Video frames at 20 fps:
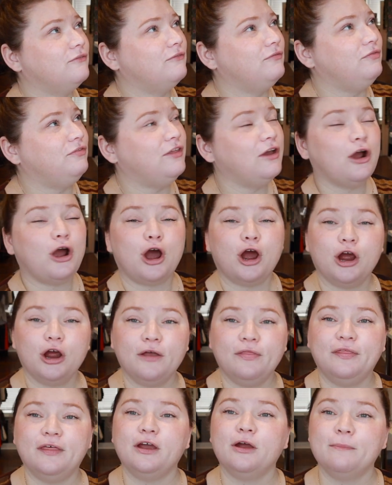
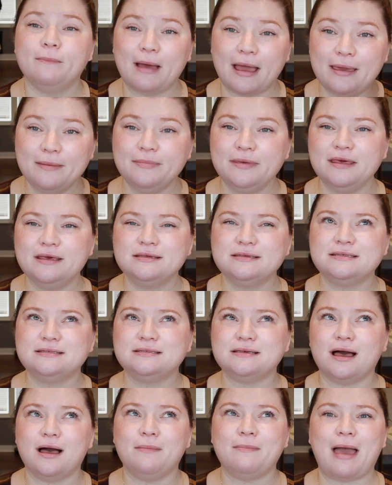there might be
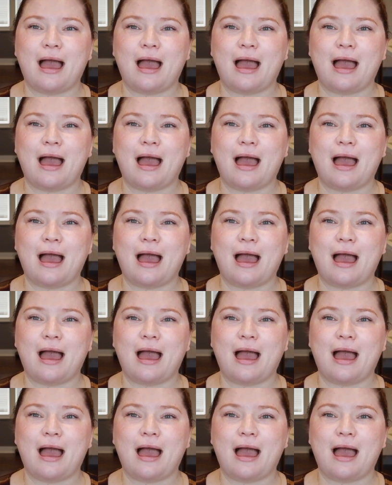some